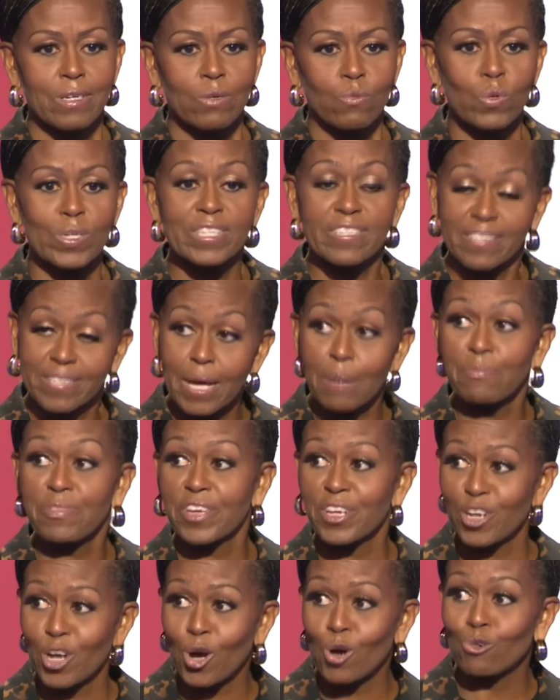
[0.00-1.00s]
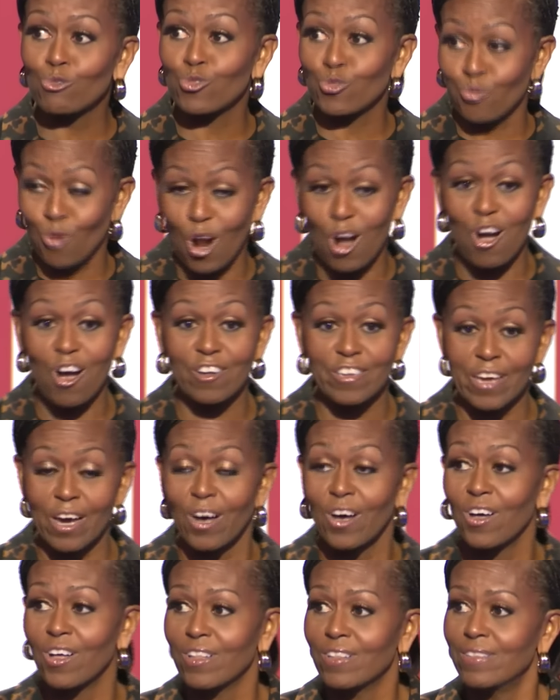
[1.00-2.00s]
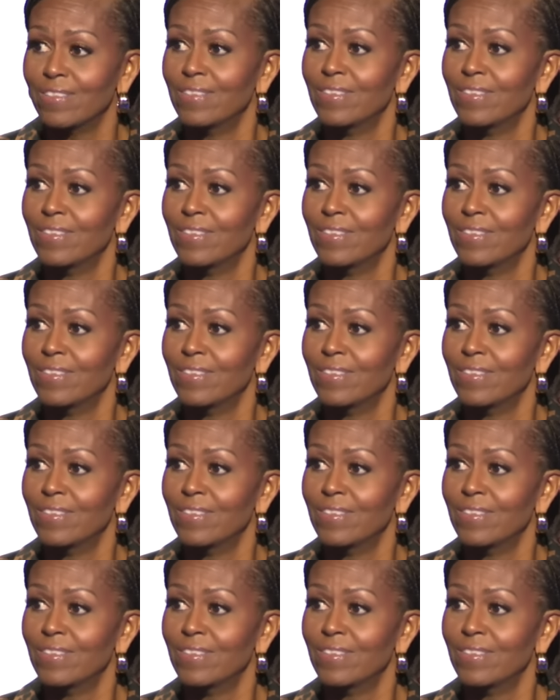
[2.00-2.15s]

when something goes wrong, y'all,